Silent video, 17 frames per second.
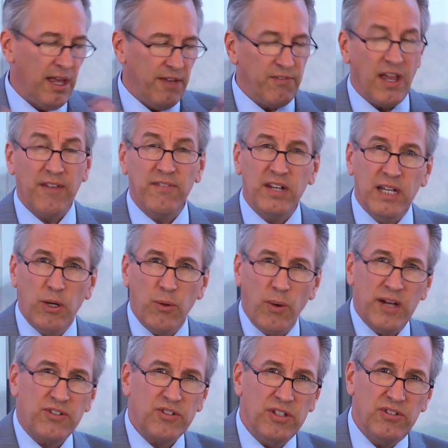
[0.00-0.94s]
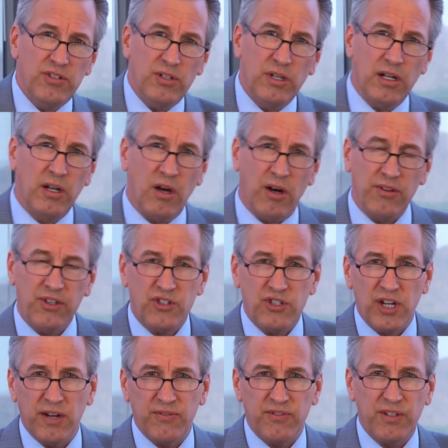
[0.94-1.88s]
If you have any questions, you can call the
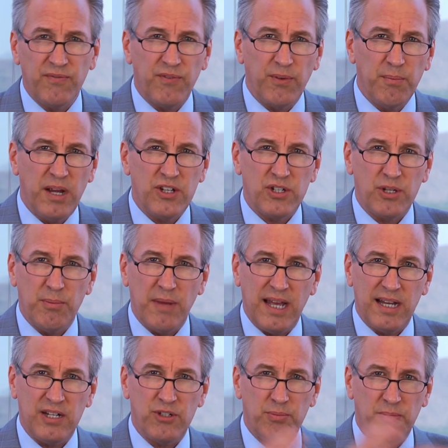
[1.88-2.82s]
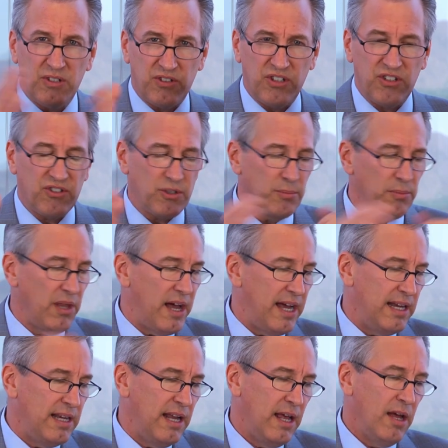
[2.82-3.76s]
Sheriff's Information Management System
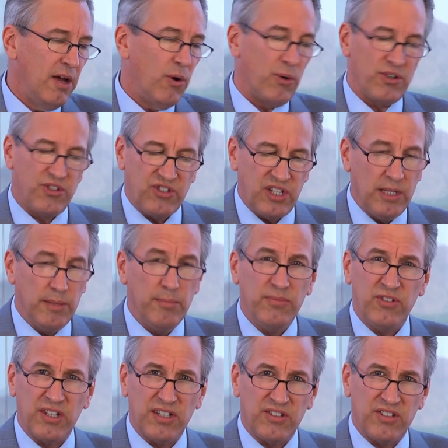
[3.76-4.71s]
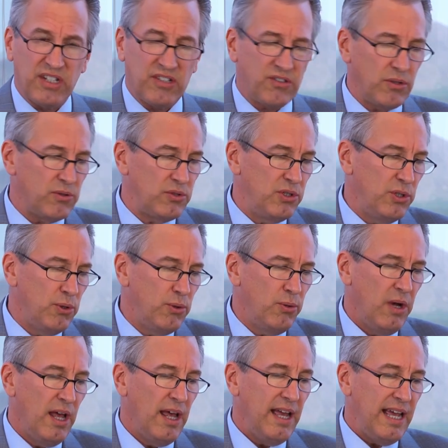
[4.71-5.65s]
line or SIMS at
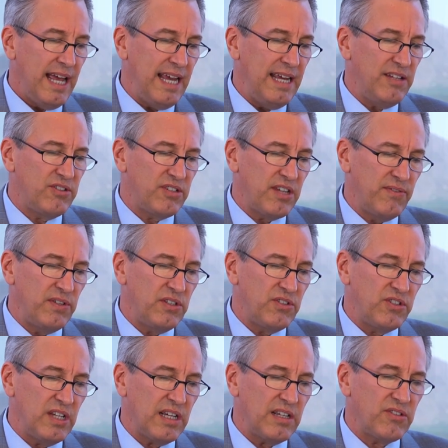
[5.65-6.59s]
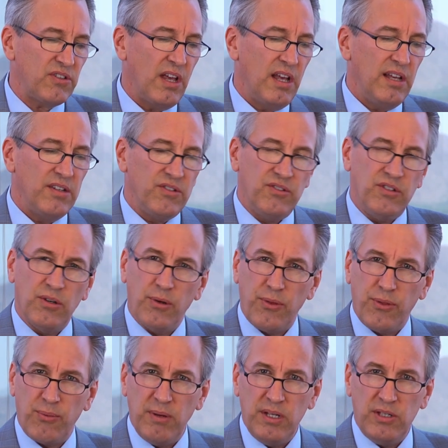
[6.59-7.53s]

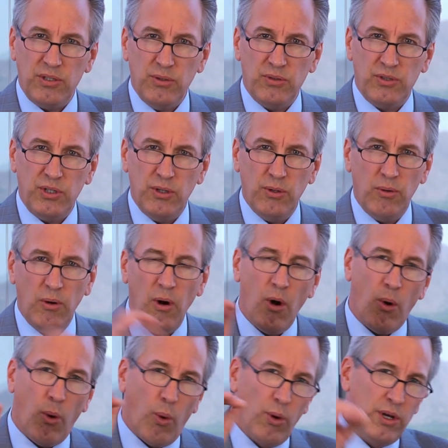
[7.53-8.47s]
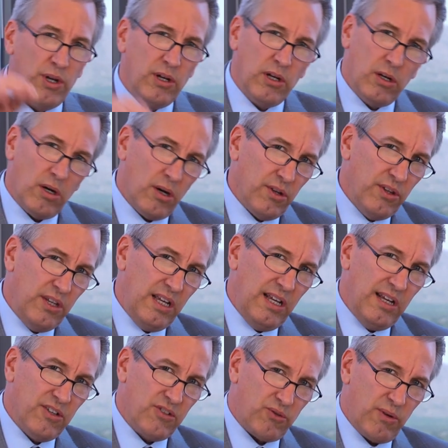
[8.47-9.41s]
602-876-0322, or you can call
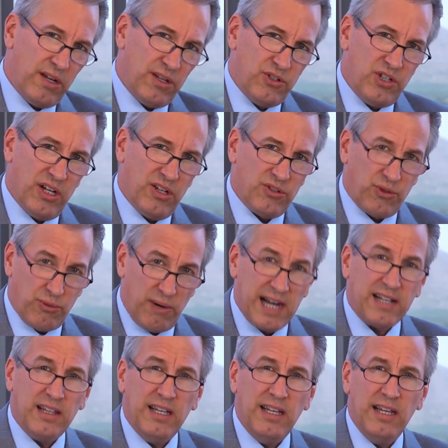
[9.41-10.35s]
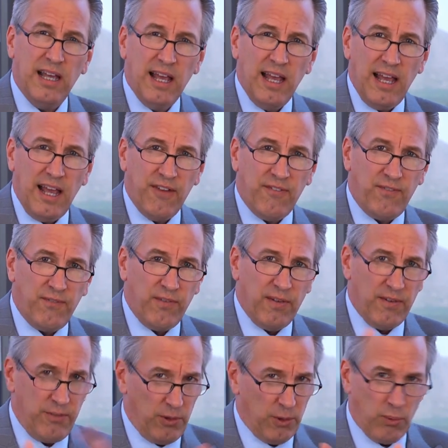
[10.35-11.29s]
the Estrella Jail directly if
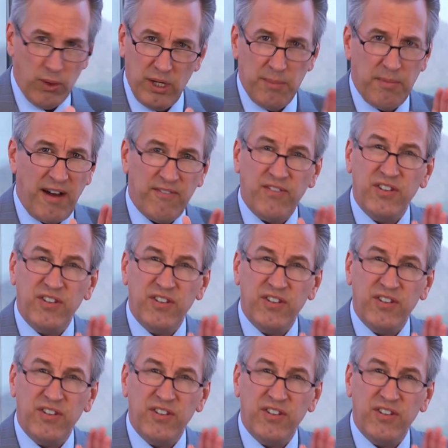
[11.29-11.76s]
you're worried about